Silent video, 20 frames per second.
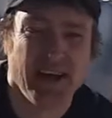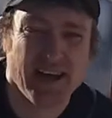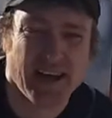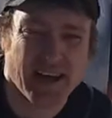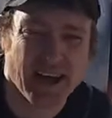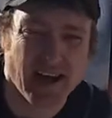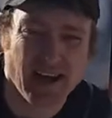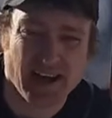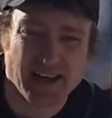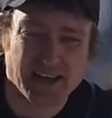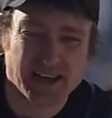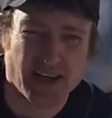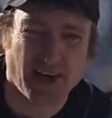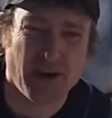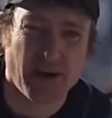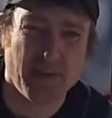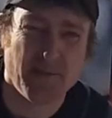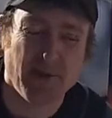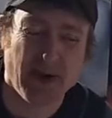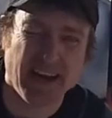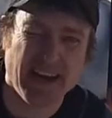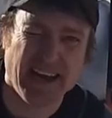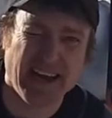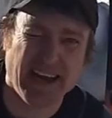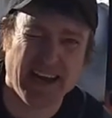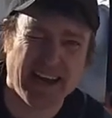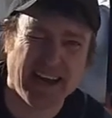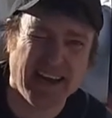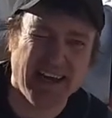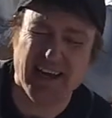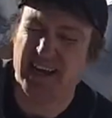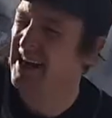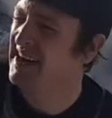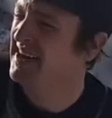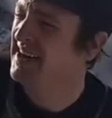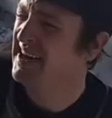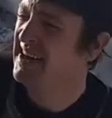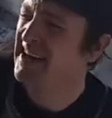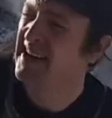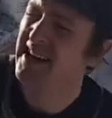Uh, starting Monday,
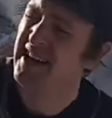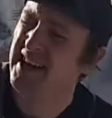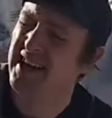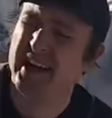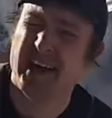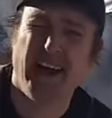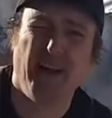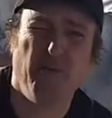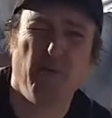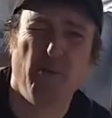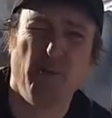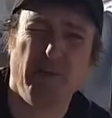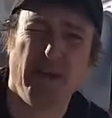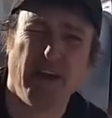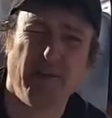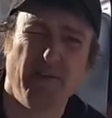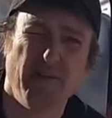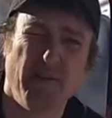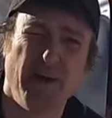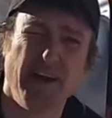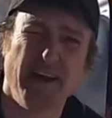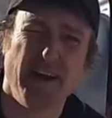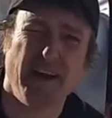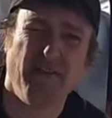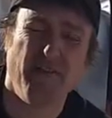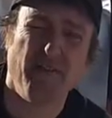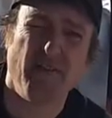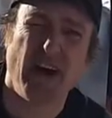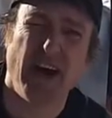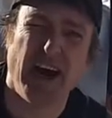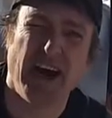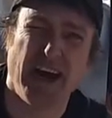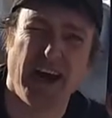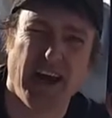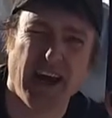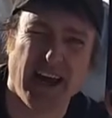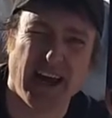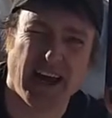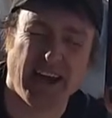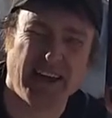and will be every Monday and
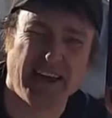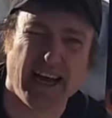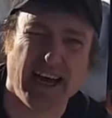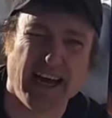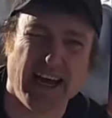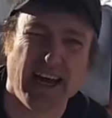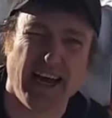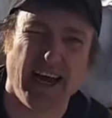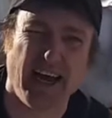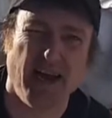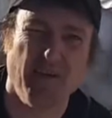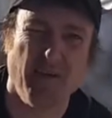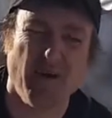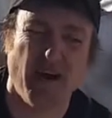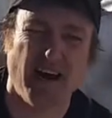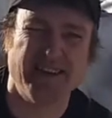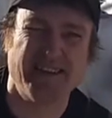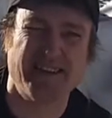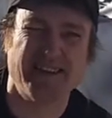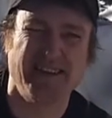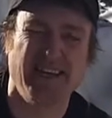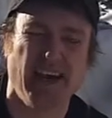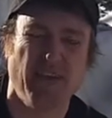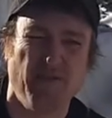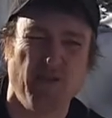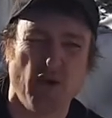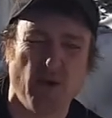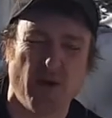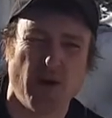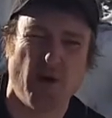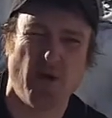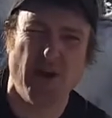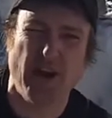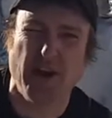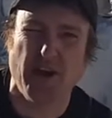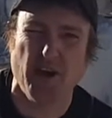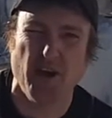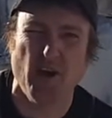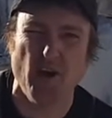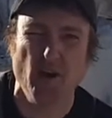Friday at 10 a.m. on CFUR
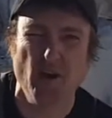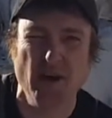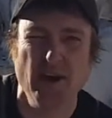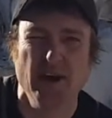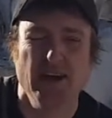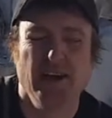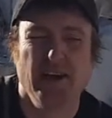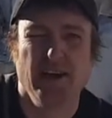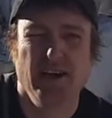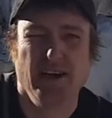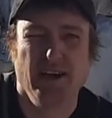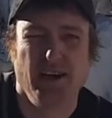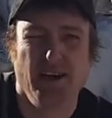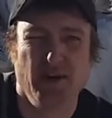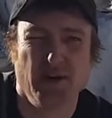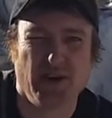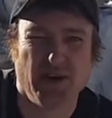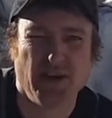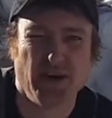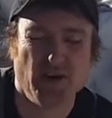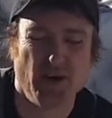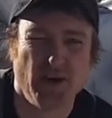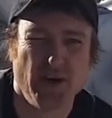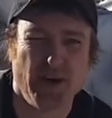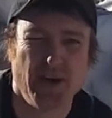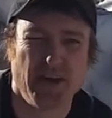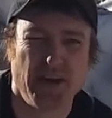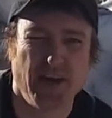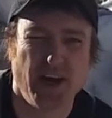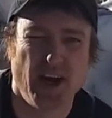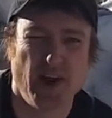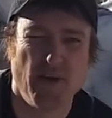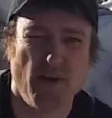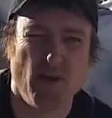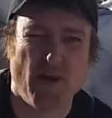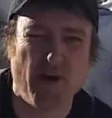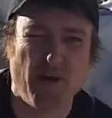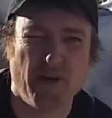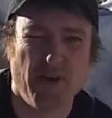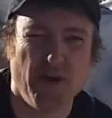Radio. You can join the Cariboo
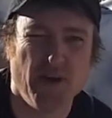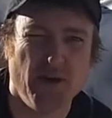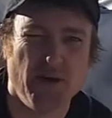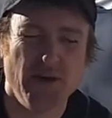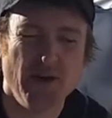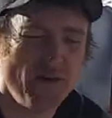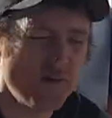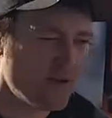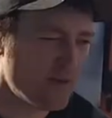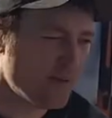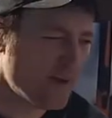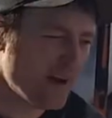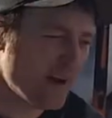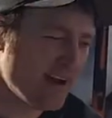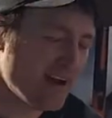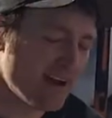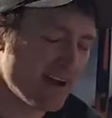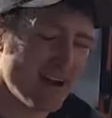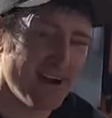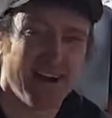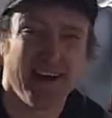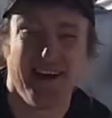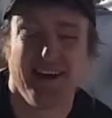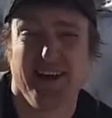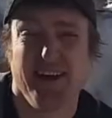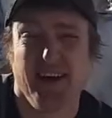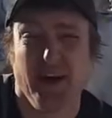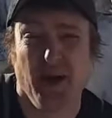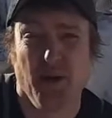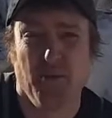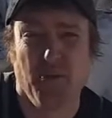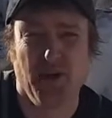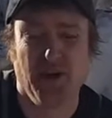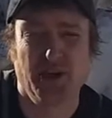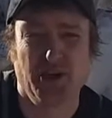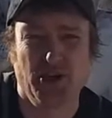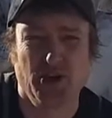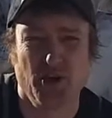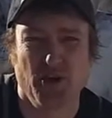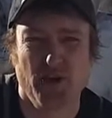Weather Dude for my uh,
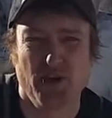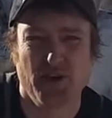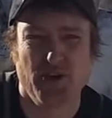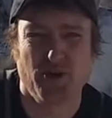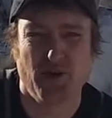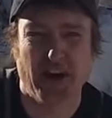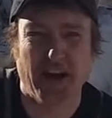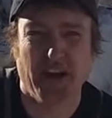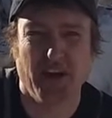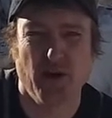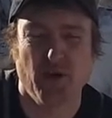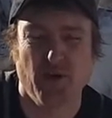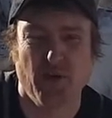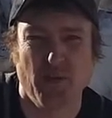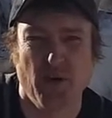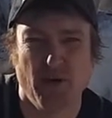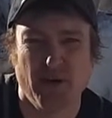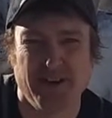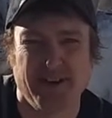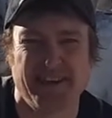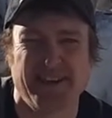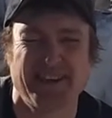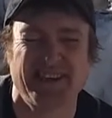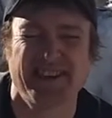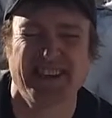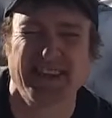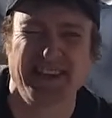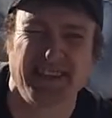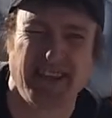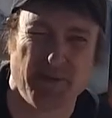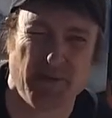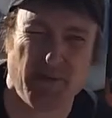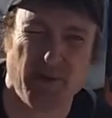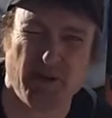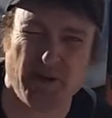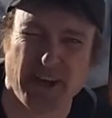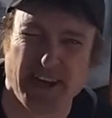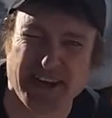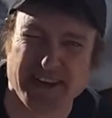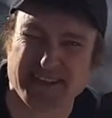Prince George radio reports. That's going to be
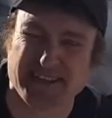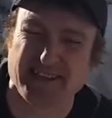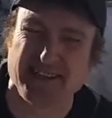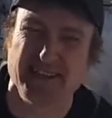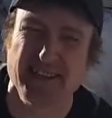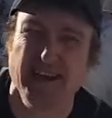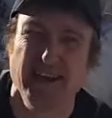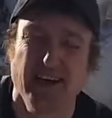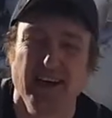real nice.